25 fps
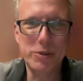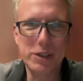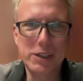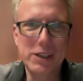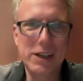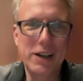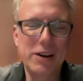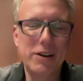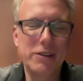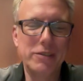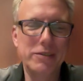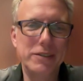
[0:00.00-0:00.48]

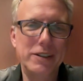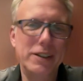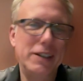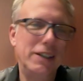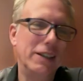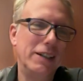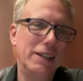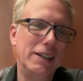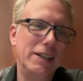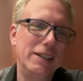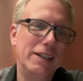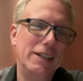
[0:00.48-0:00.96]
out.
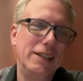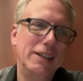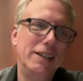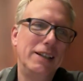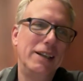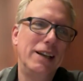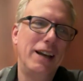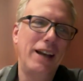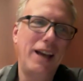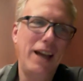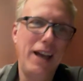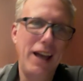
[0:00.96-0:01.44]

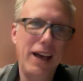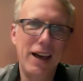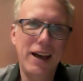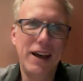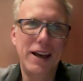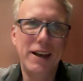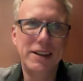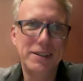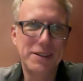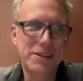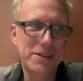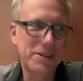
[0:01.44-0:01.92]

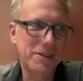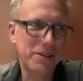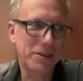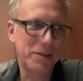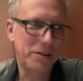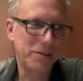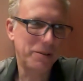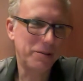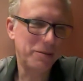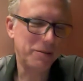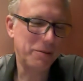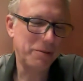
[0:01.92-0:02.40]
And
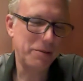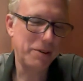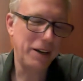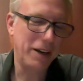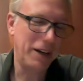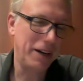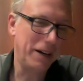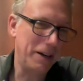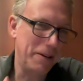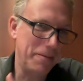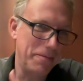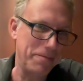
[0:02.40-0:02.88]
so
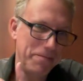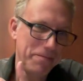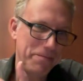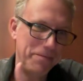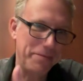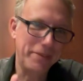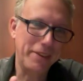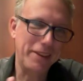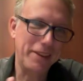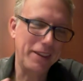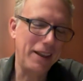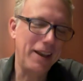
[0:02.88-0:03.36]

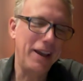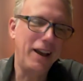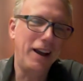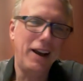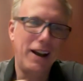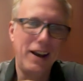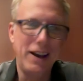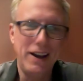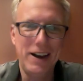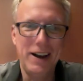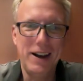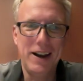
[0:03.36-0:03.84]

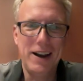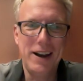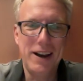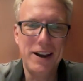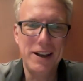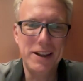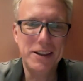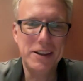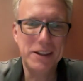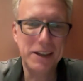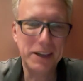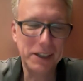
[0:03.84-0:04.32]

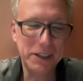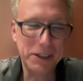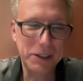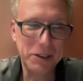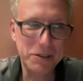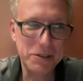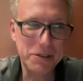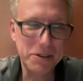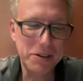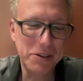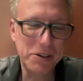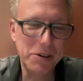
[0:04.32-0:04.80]
thank you
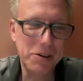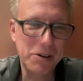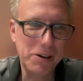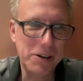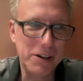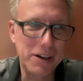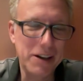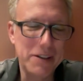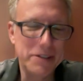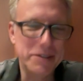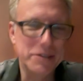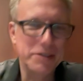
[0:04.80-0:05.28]
to the
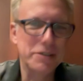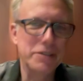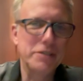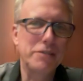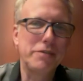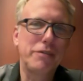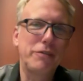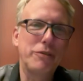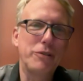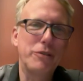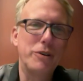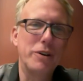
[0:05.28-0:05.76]
organizers
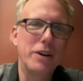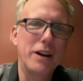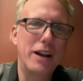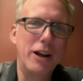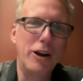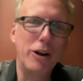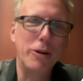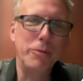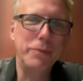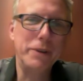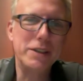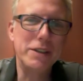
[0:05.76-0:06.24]
for
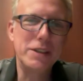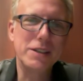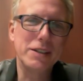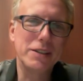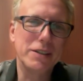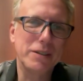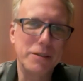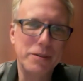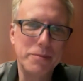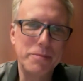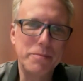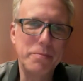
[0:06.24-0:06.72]
allowing me
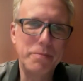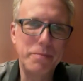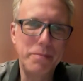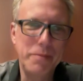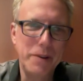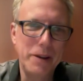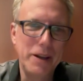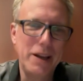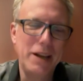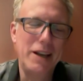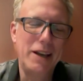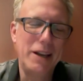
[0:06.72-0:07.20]
to
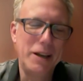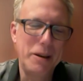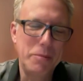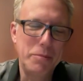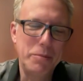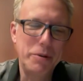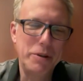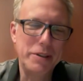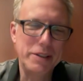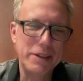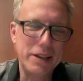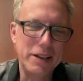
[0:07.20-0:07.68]

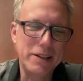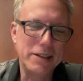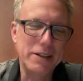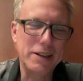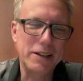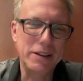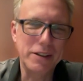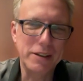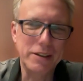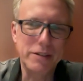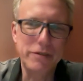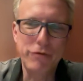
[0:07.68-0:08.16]
present
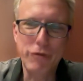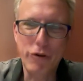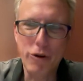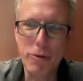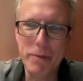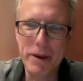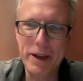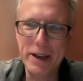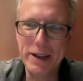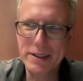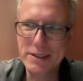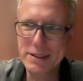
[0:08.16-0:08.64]
in this
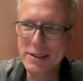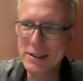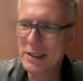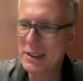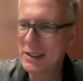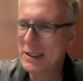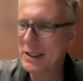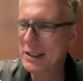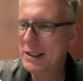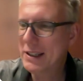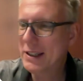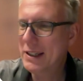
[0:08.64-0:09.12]
format.
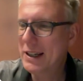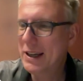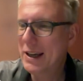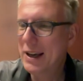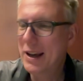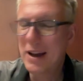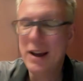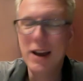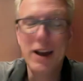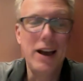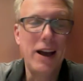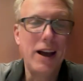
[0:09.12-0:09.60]

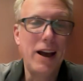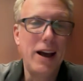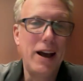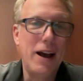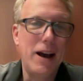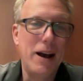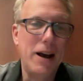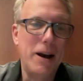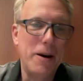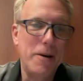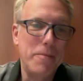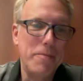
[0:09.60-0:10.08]

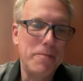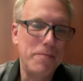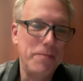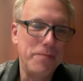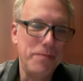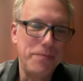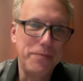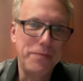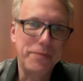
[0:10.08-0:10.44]
I'll